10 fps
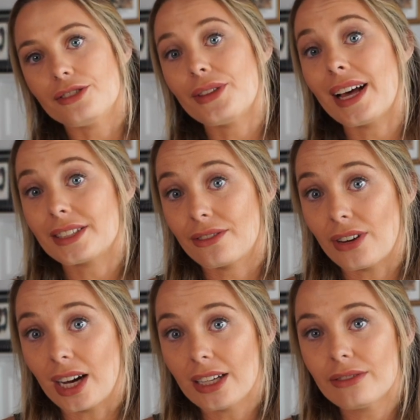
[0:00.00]

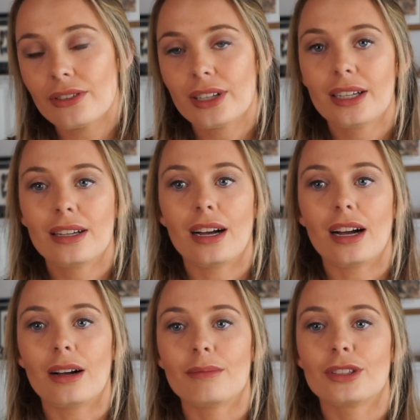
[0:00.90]
2005.
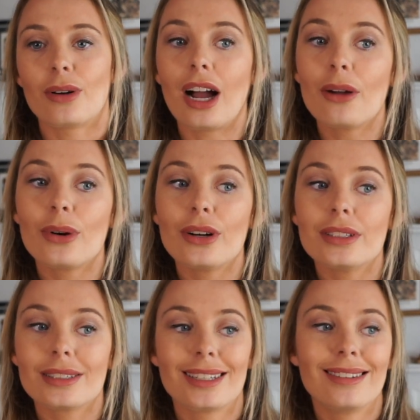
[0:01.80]
So I
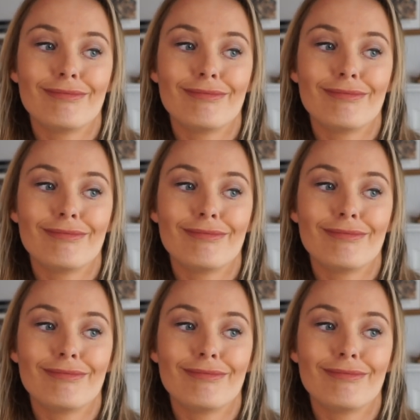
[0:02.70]
was